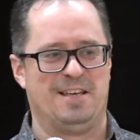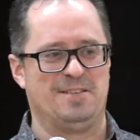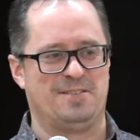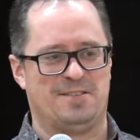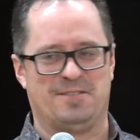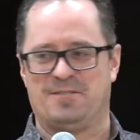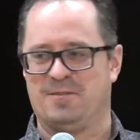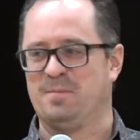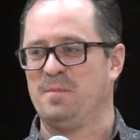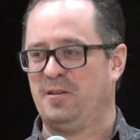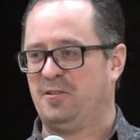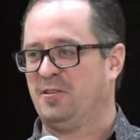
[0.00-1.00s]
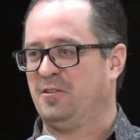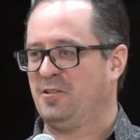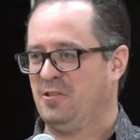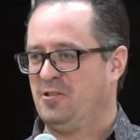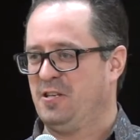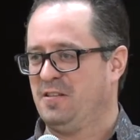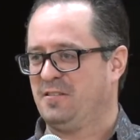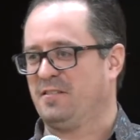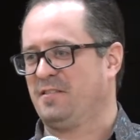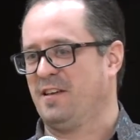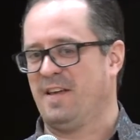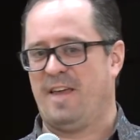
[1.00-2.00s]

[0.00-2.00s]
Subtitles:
is in submission to Jesus.